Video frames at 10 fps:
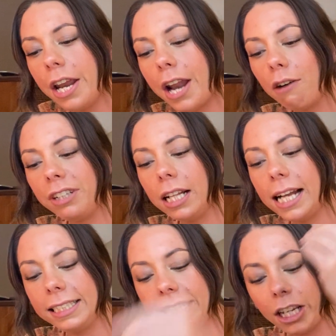not
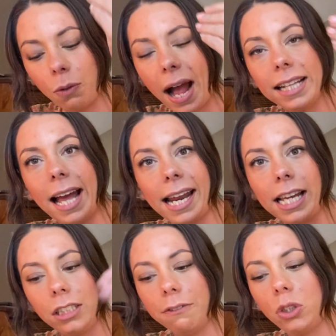realizing that you had that
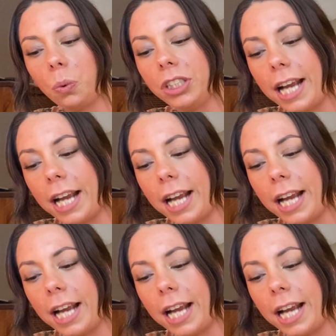Ace of Swords